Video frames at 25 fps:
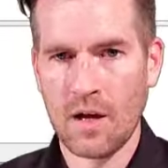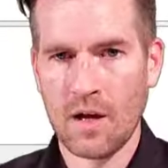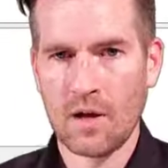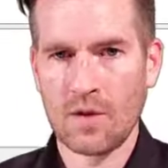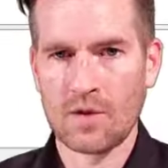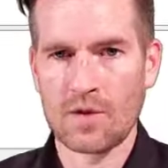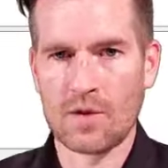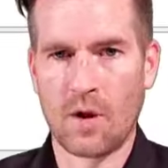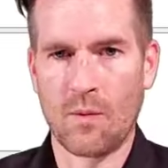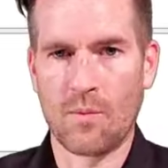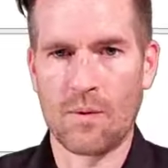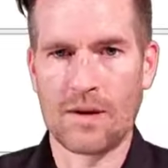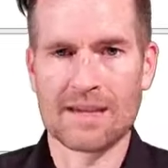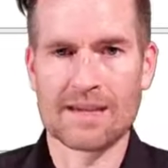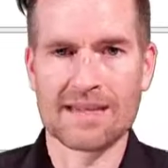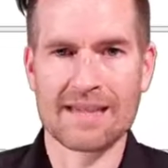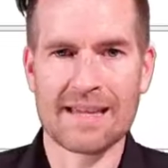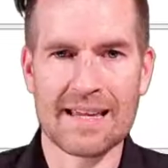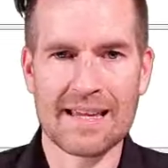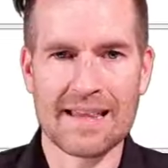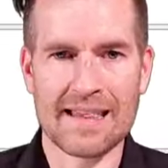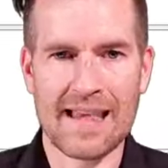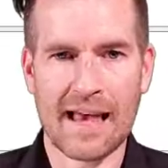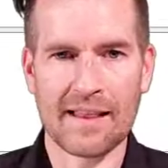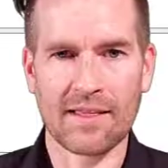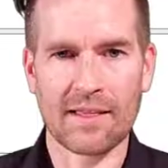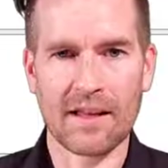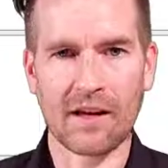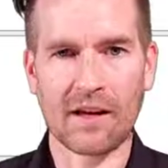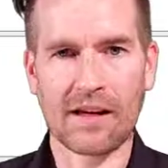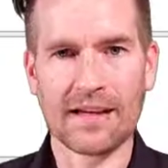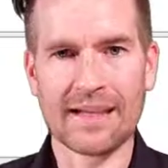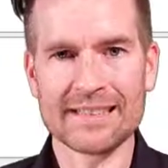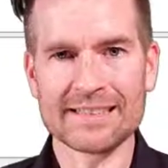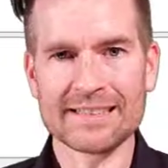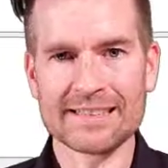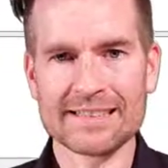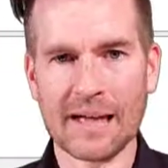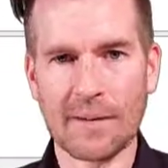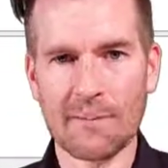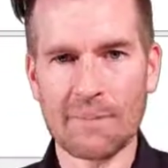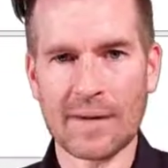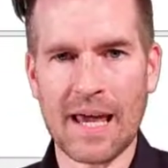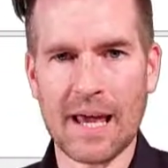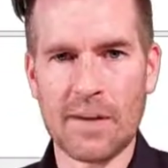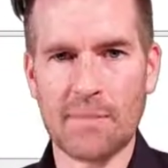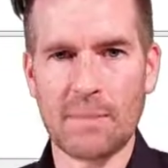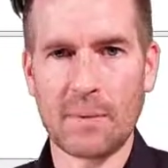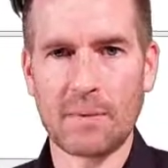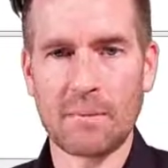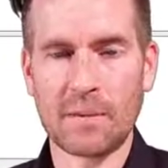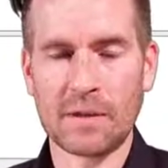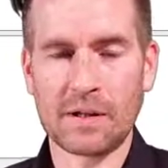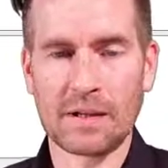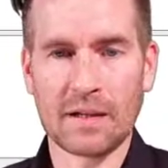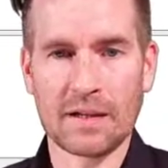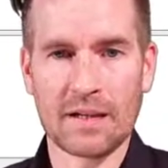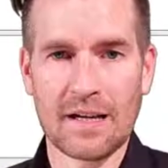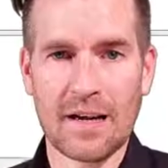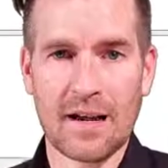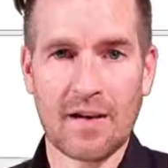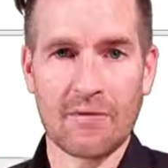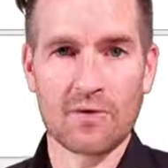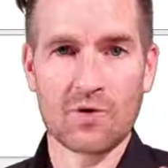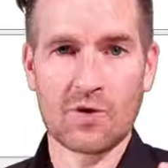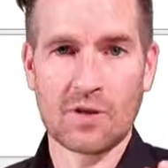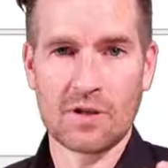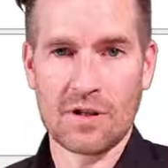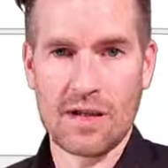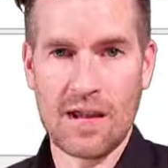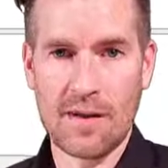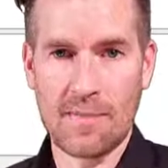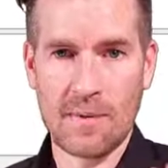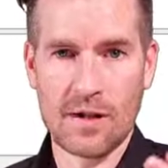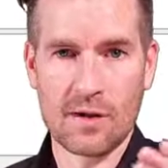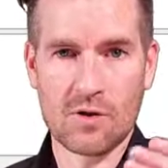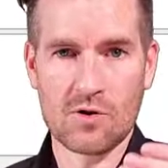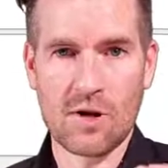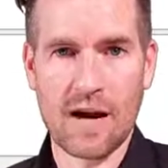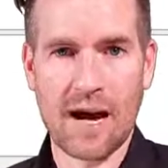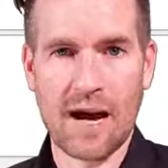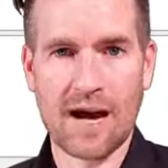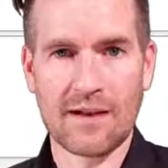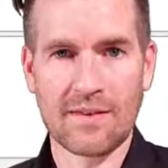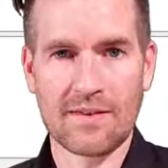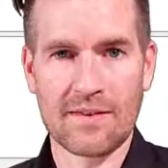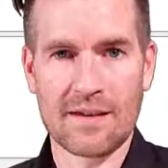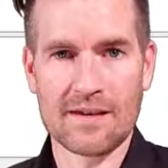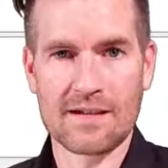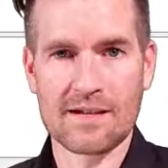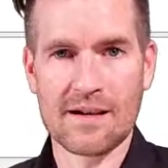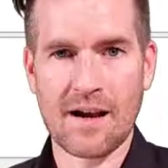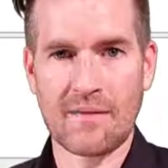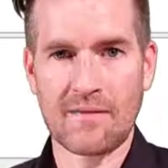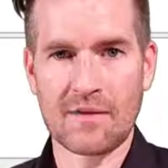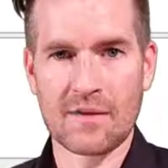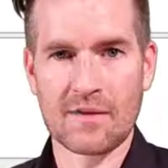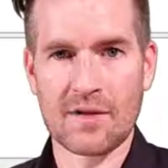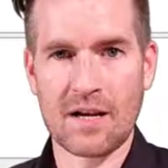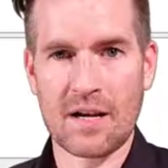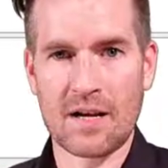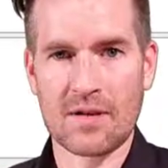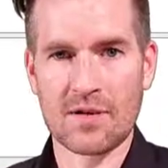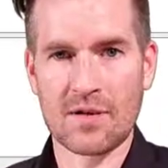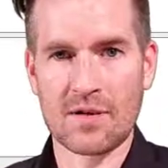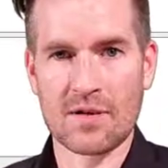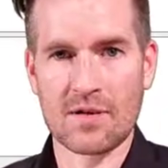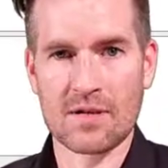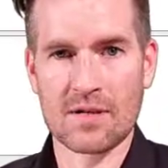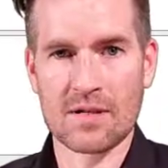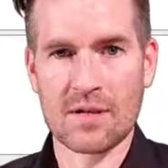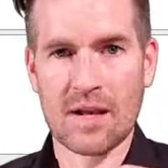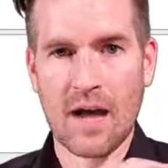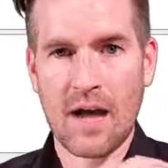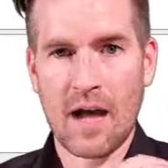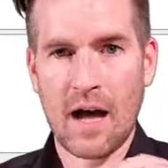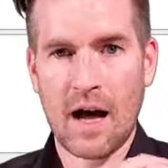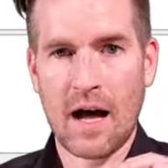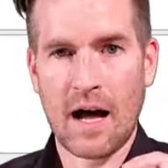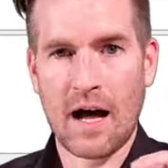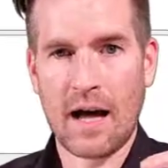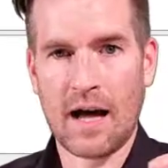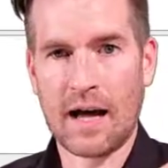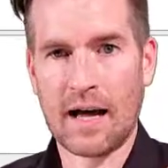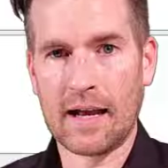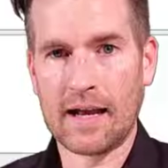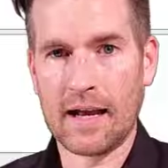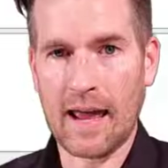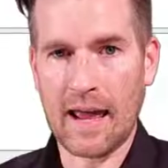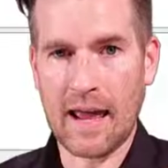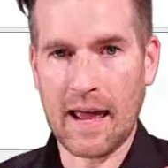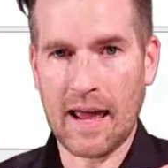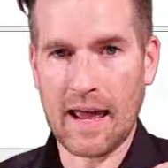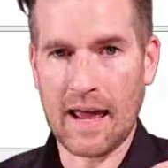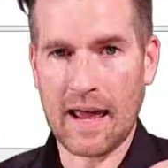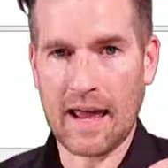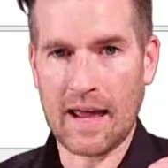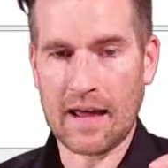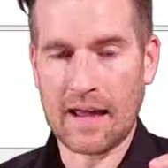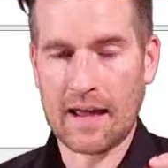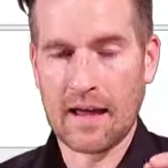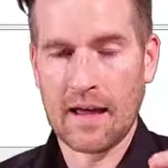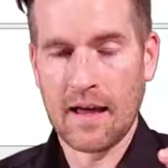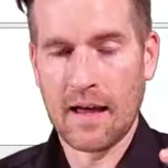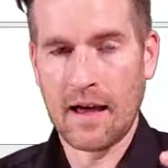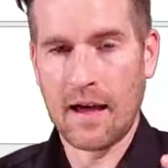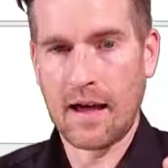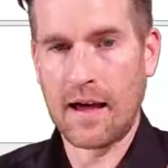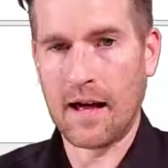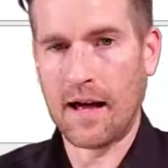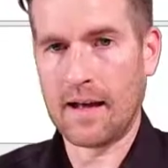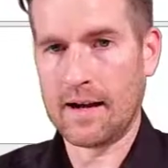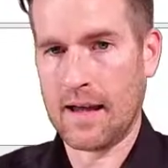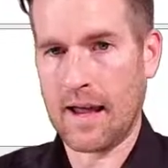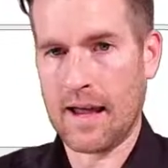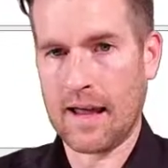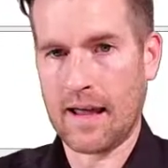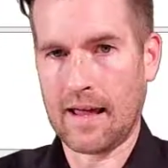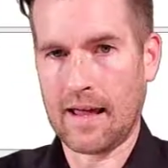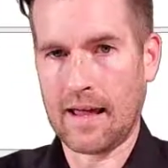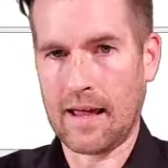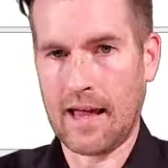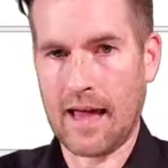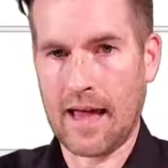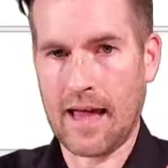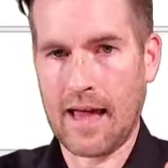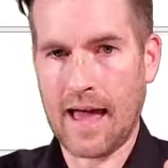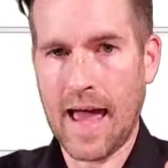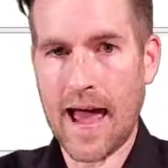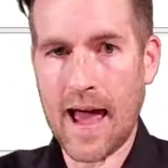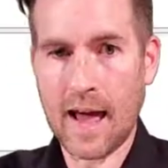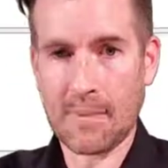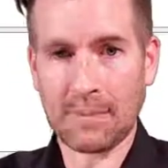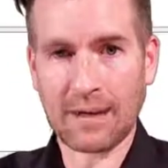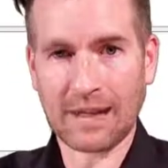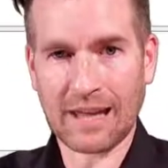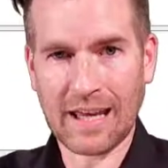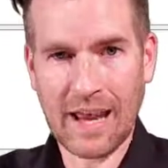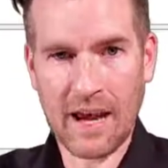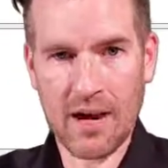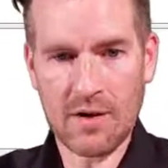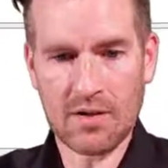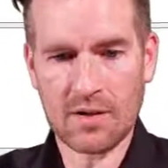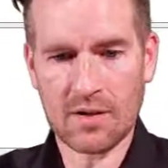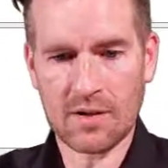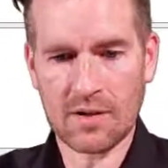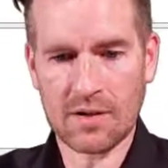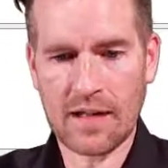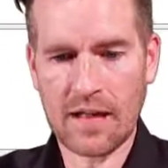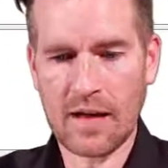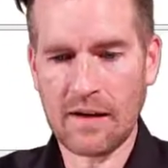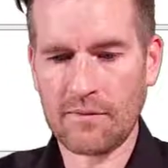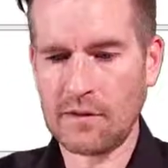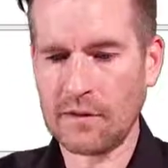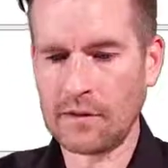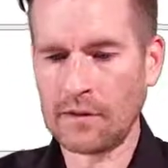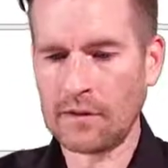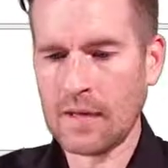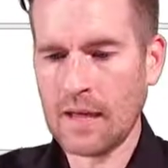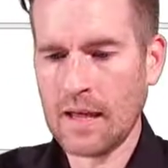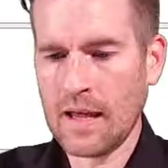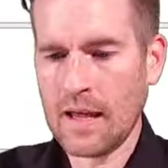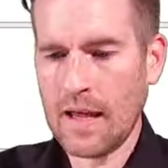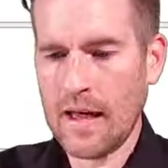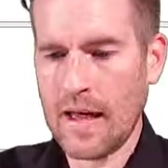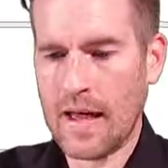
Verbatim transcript: So we see that there is some capability of keeping track of these conversations on a on a uh, application level,